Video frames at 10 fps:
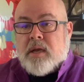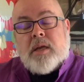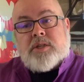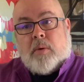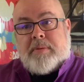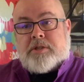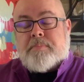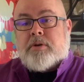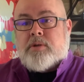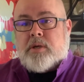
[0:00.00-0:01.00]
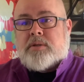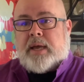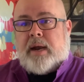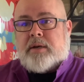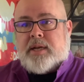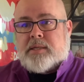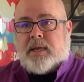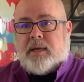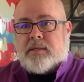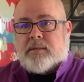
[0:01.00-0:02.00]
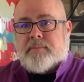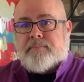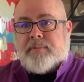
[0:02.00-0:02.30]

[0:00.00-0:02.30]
So Ms. Abruzio's got her test case.